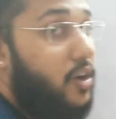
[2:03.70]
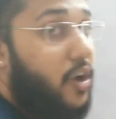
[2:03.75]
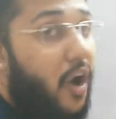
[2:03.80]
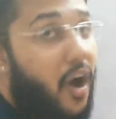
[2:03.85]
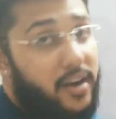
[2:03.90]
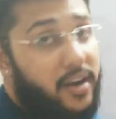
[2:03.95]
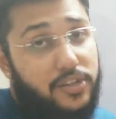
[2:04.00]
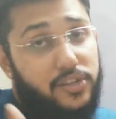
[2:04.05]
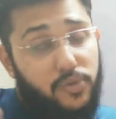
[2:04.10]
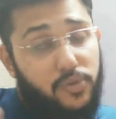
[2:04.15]

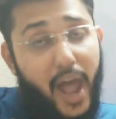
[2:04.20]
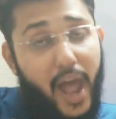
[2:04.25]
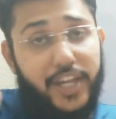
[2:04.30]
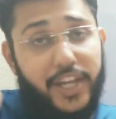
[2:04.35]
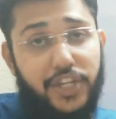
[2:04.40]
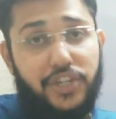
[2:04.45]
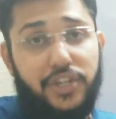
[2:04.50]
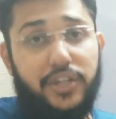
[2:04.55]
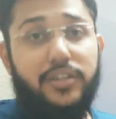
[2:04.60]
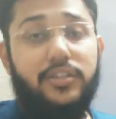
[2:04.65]

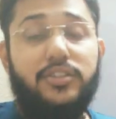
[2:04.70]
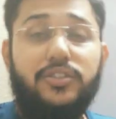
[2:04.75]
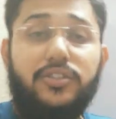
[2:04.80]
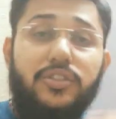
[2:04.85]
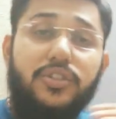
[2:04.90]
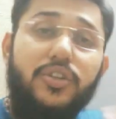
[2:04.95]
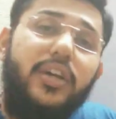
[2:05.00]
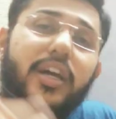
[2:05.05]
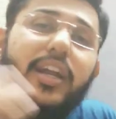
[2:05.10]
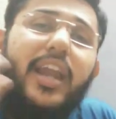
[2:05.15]
contractions.
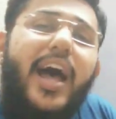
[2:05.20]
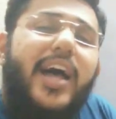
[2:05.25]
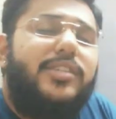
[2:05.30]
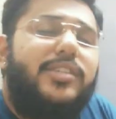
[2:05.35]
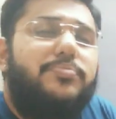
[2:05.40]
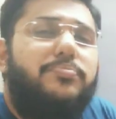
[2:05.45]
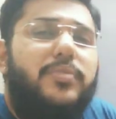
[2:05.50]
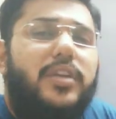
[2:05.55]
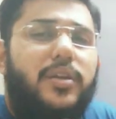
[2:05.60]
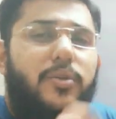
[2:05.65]
You can
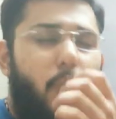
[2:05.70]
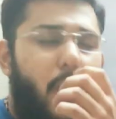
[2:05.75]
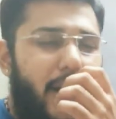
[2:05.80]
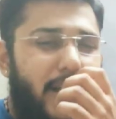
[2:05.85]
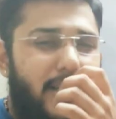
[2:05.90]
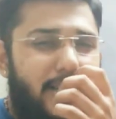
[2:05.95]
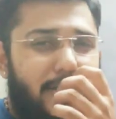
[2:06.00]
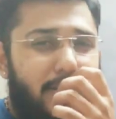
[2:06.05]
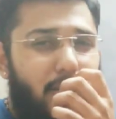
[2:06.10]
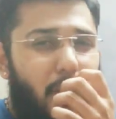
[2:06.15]
ask me what
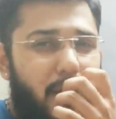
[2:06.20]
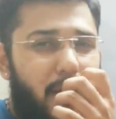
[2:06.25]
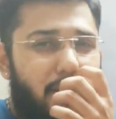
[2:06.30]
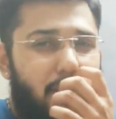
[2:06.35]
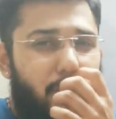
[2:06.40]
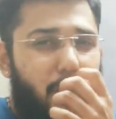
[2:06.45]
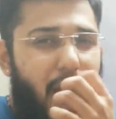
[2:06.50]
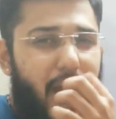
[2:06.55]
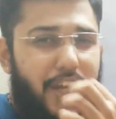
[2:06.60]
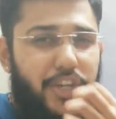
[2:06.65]
is
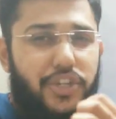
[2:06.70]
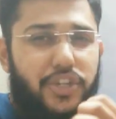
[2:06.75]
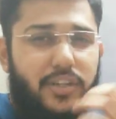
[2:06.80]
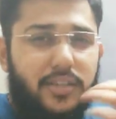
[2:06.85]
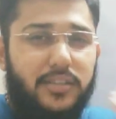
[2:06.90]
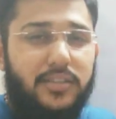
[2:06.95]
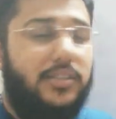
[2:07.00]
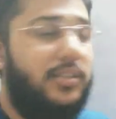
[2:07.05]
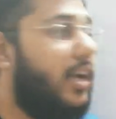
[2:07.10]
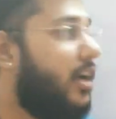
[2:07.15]

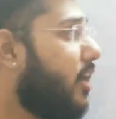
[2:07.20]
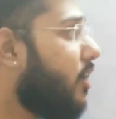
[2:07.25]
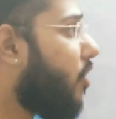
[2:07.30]
contractions.